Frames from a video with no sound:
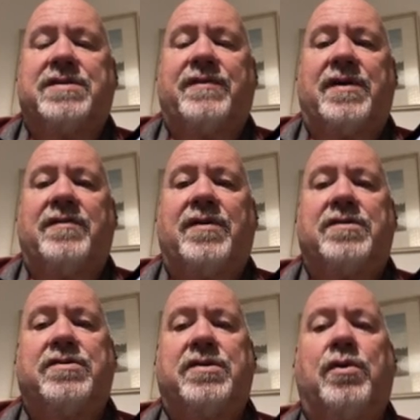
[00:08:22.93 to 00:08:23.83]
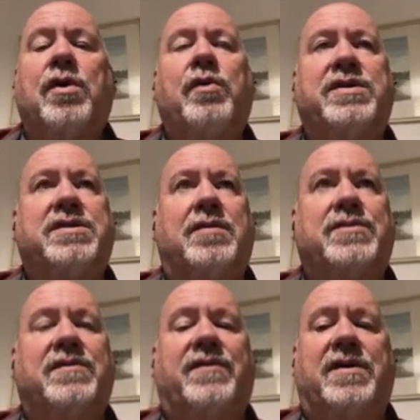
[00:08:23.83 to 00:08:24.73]
500 went up
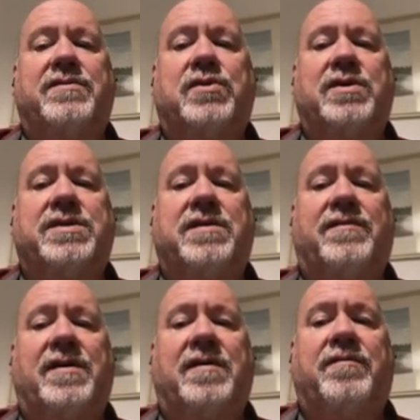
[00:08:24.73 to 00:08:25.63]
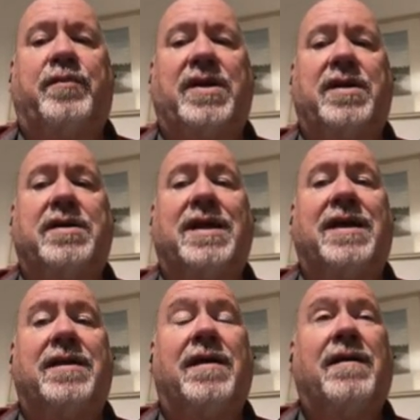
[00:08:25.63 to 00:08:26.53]
to 525 billion
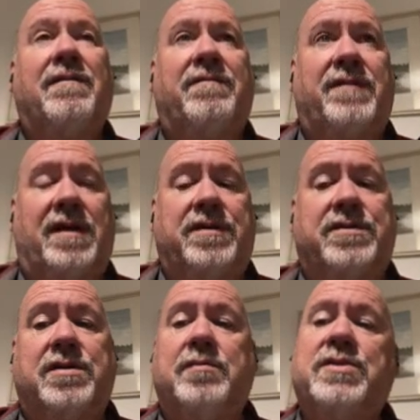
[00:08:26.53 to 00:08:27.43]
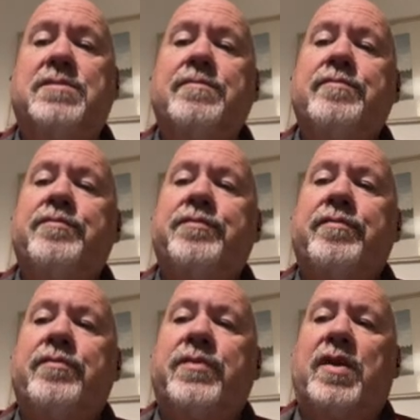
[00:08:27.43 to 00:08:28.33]
in value terms.
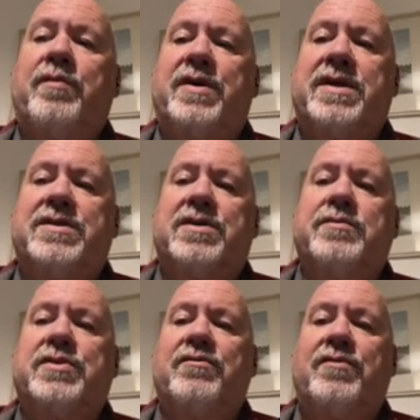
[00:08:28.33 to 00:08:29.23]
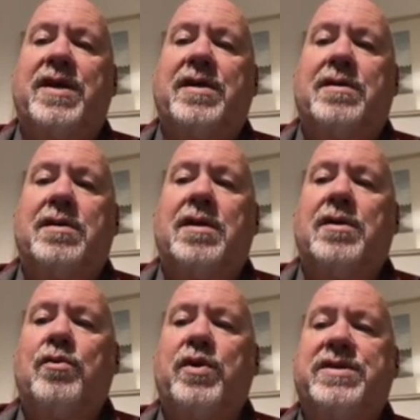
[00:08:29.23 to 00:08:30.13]
But in terms of real,
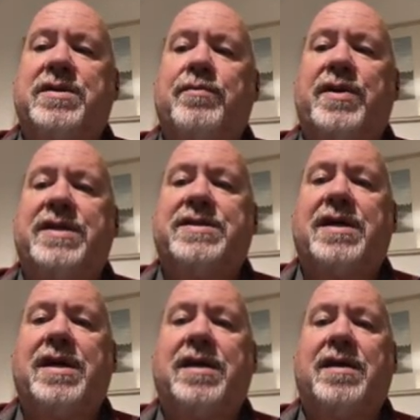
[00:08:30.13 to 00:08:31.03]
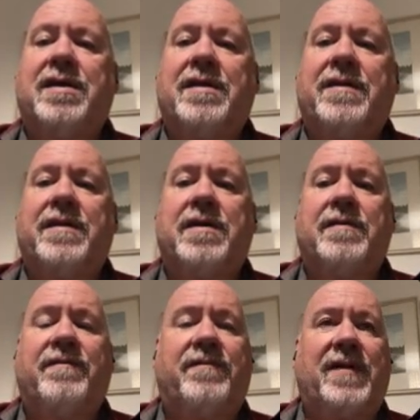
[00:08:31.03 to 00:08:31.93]
we simply take
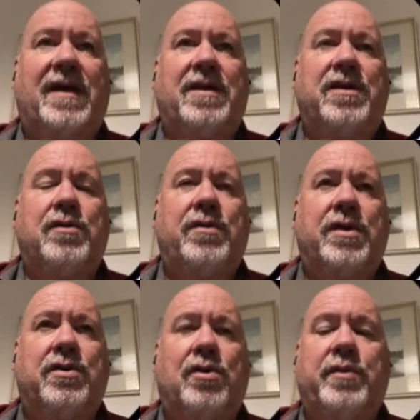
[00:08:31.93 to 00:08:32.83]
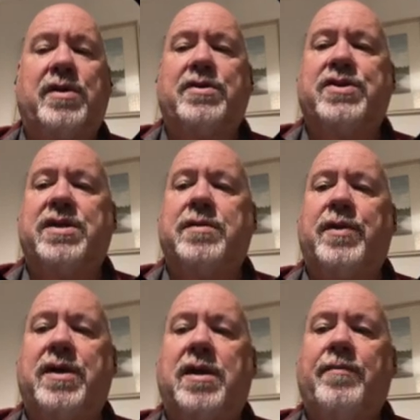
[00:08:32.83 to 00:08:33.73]
the value, the nominal
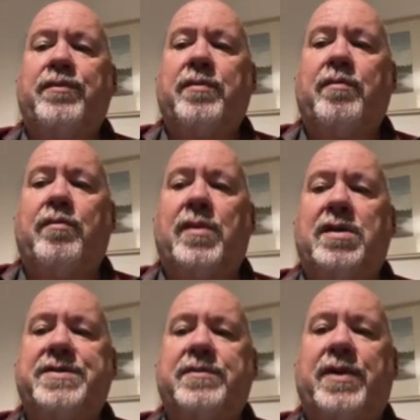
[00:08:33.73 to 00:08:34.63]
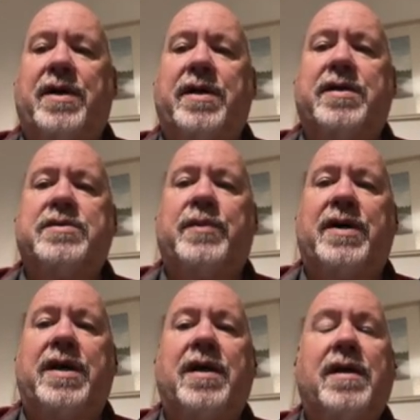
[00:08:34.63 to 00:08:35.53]
GDP, multiply it
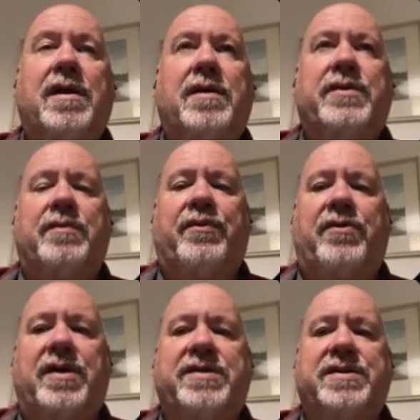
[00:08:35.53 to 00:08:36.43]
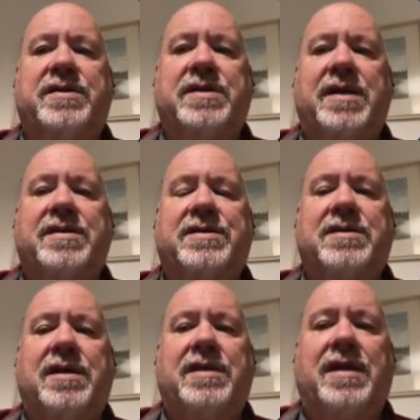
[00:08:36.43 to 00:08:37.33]
by the price index
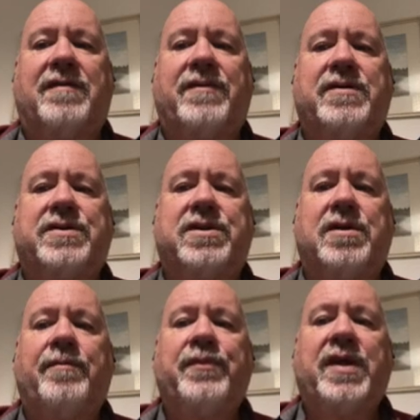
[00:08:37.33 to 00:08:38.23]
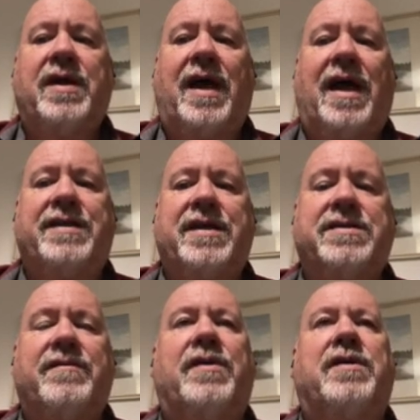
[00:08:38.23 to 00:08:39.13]
in that first year, and then
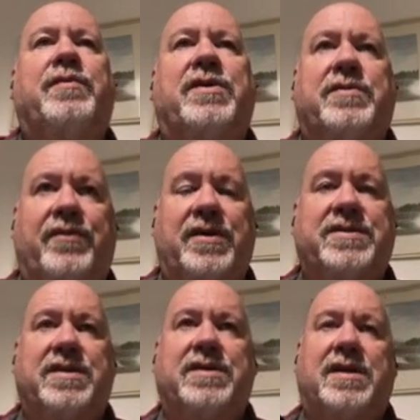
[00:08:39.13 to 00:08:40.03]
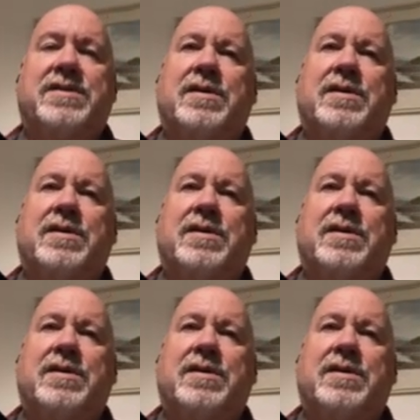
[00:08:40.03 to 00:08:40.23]
divide by the price index.